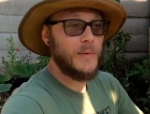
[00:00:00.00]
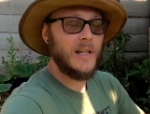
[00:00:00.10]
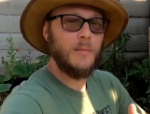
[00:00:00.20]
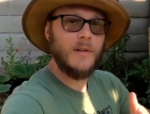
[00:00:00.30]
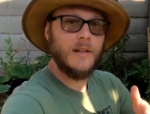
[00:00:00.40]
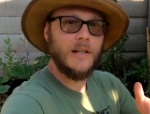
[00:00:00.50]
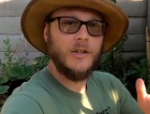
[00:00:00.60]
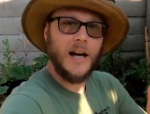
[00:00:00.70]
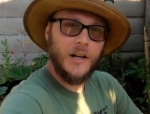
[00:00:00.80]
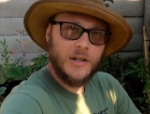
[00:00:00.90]
some of the
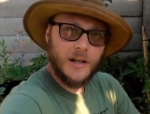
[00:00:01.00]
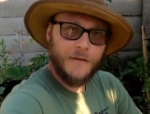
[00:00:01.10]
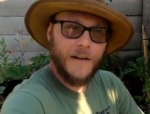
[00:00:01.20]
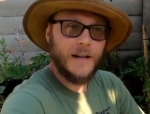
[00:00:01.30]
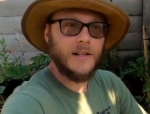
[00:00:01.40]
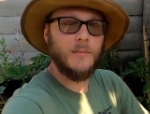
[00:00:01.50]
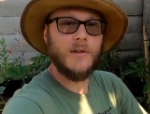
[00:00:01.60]
challenges I've faced,